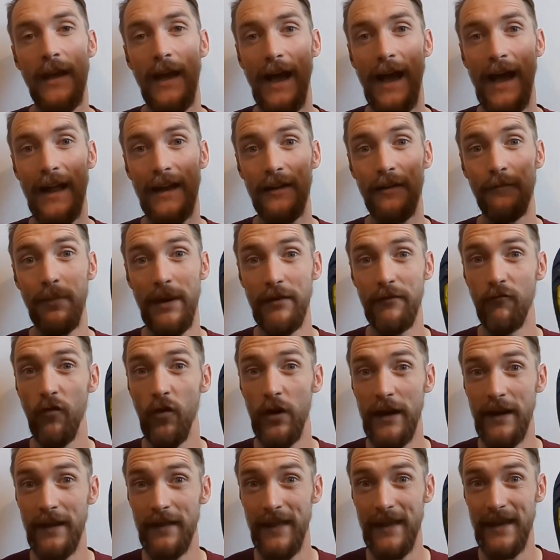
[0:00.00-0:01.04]
and I've been
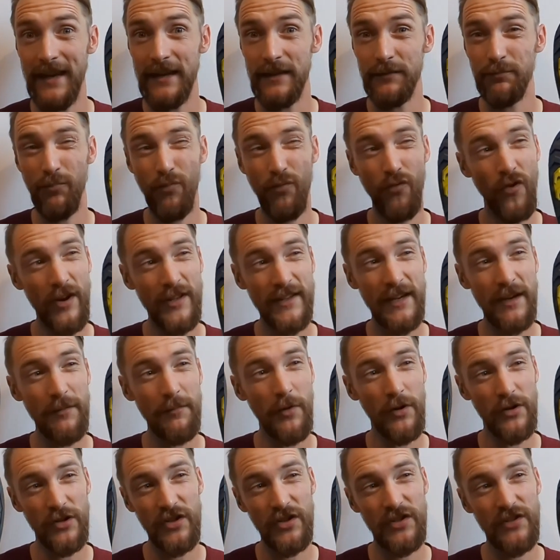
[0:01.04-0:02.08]
running in these pretty
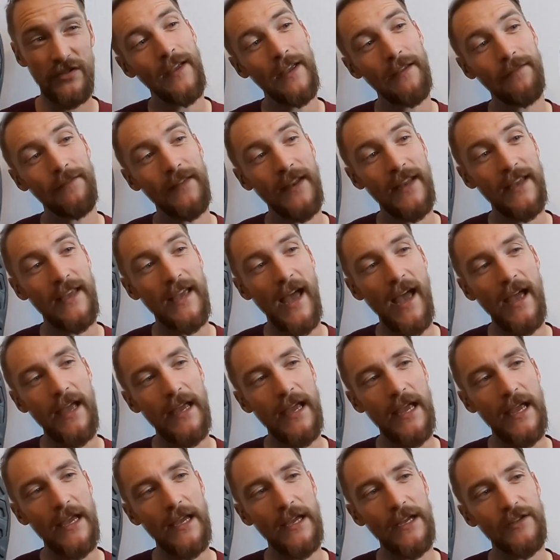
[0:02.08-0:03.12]
much 50k
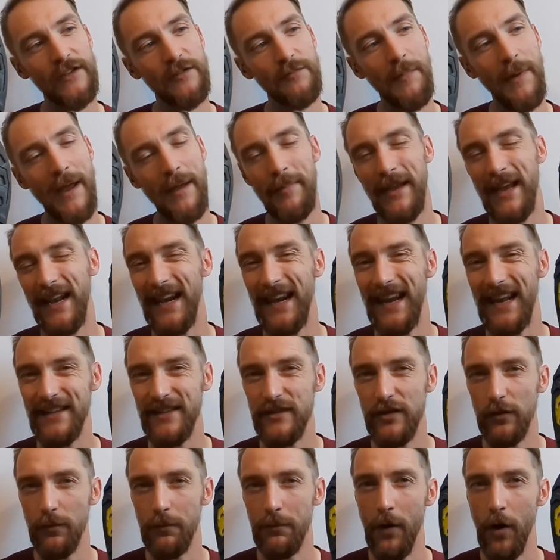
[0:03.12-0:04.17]
each, maybe a
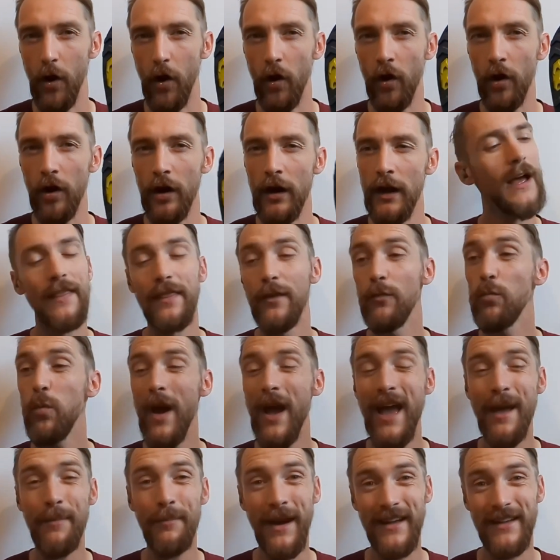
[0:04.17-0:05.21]
little more, and the
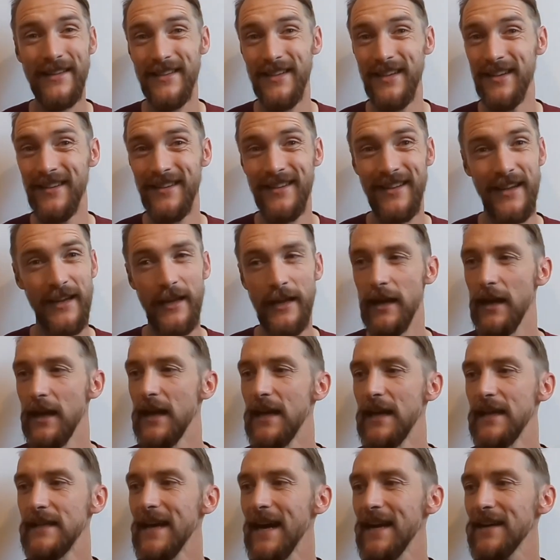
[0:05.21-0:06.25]
wear pattern
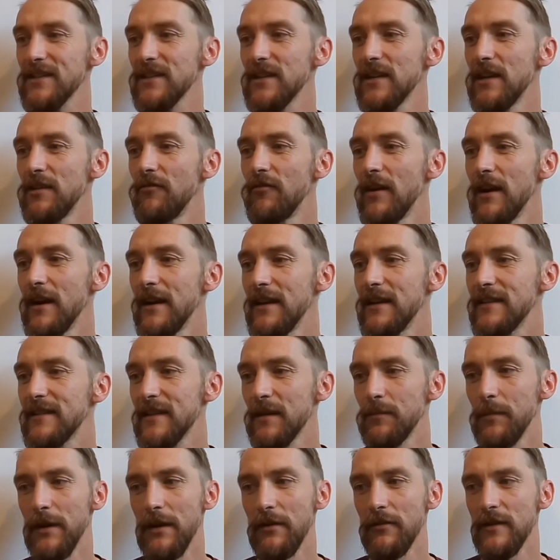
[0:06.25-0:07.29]
is actually really
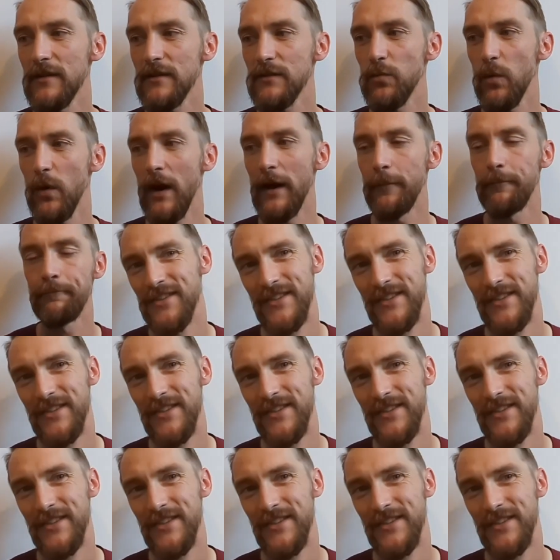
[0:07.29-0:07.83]
similar as well.